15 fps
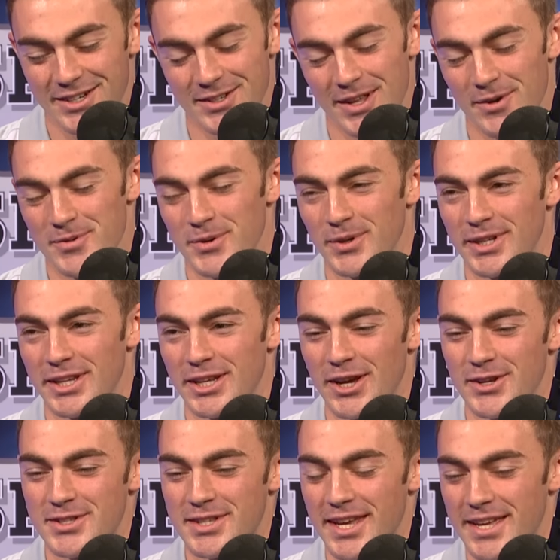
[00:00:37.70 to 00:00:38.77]
that would be willing to go
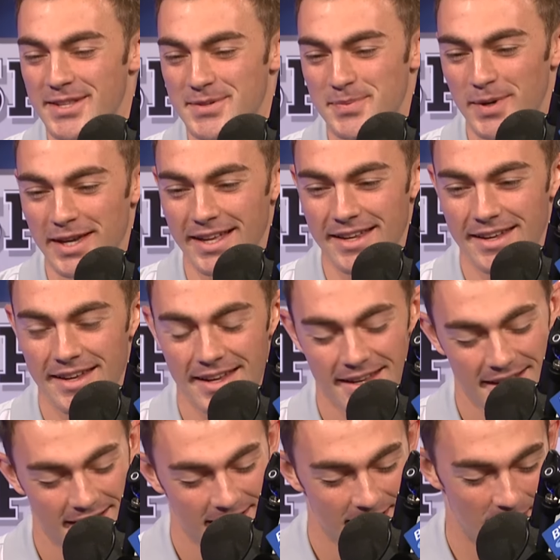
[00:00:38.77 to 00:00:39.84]
skins. But
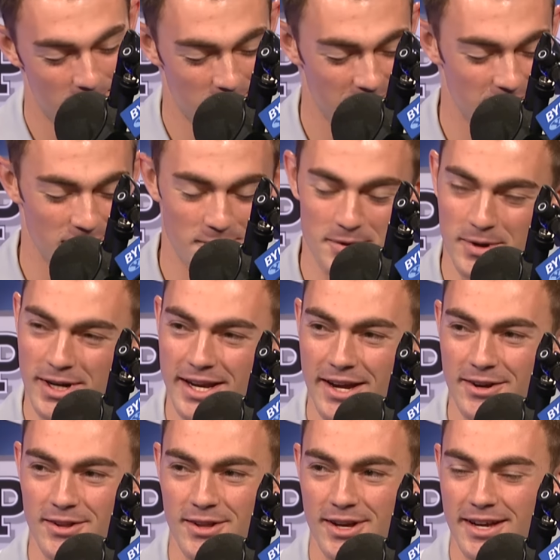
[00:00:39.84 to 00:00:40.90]
I mean, you know, we work out
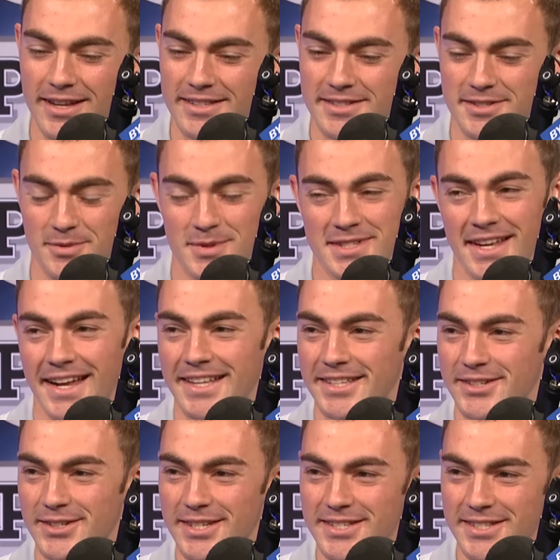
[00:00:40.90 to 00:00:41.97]
a lot, and someone's got to
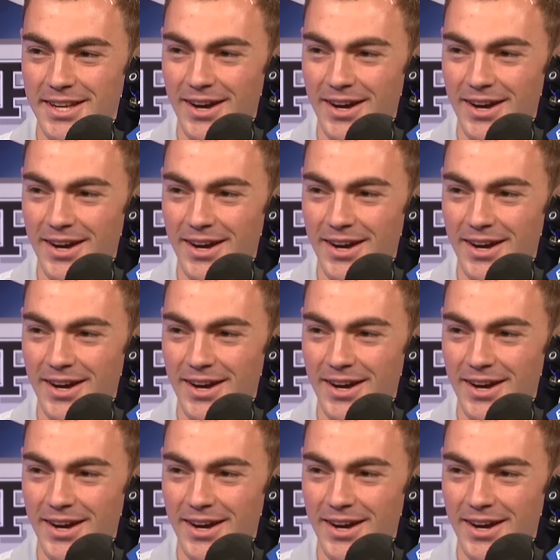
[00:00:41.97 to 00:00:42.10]
do it. So,